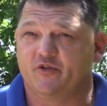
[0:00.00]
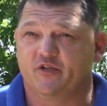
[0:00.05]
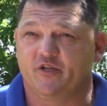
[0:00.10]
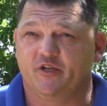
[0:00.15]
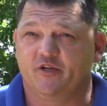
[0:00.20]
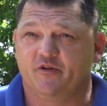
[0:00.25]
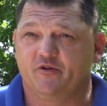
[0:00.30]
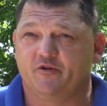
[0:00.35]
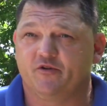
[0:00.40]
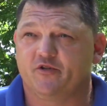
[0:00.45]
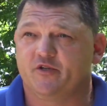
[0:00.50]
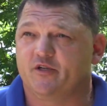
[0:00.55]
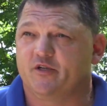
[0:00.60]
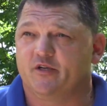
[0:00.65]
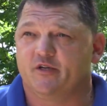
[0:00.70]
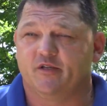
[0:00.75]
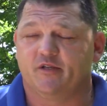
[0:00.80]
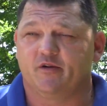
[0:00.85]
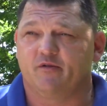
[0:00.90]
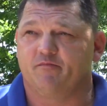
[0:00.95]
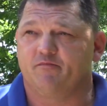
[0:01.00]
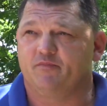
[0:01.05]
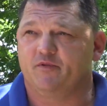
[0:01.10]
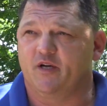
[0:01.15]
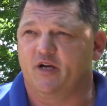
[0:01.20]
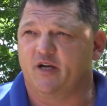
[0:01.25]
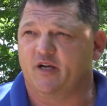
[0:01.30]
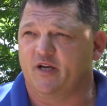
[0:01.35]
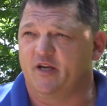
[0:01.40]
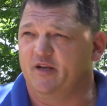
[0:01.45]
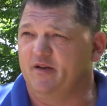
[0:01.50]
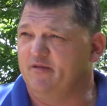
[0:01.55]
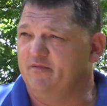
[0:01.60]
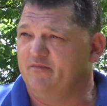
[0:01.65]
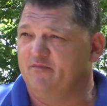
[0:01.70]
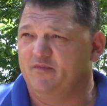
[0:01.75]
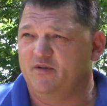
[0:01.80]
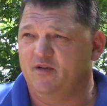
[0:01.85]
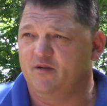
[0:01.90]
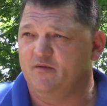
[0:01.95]
and years. They're
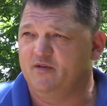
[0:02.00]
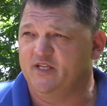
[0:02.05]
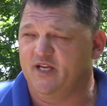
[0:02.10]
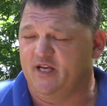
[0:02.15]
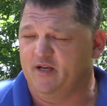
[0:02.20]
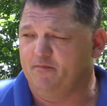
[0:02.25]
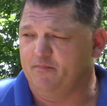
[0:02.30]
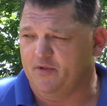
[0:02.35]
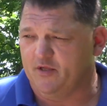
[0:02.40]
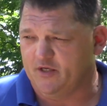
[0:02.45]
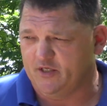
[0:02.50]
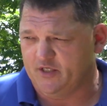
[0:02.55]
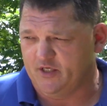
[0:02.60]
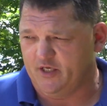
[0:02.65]
talking 10 plus